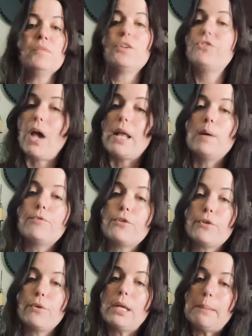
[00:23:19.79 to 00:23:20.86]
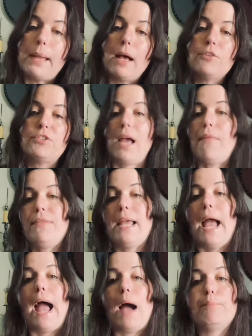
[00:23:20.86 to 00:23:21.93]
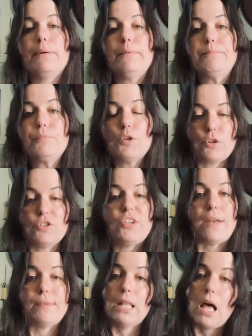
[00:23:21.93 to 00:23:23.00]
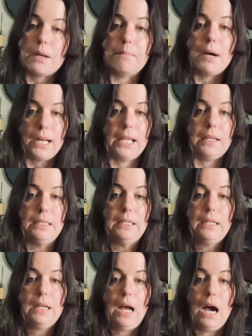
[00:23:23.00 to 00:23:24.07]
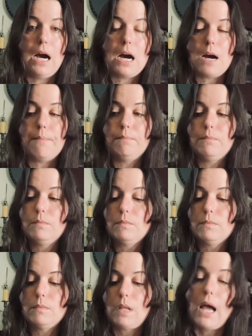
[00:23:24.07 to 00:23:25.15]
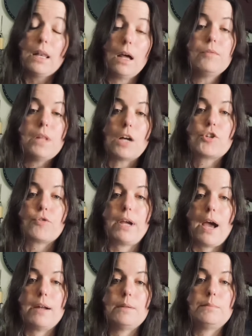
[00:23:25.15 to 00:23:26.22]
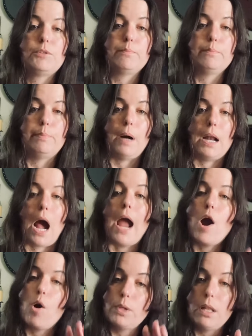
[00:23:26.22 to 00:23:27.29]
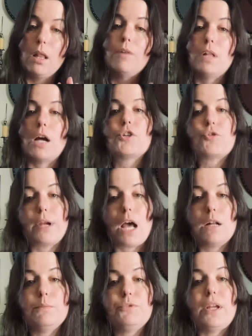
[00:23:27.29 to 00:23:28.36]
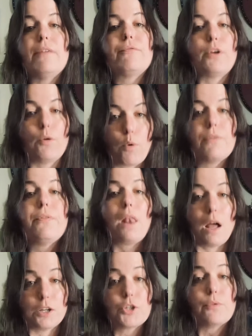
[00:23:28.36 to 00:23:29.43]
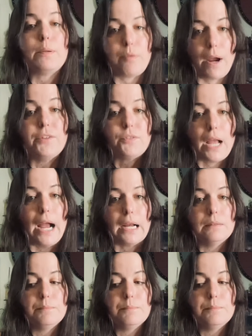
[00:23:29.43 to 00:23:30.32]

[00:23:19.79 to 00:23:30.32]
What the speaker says: Sign up for their emails, get the app. You can save a lot of money. I love luxury items, but I only love luxury items if they're worth the luxury price tag.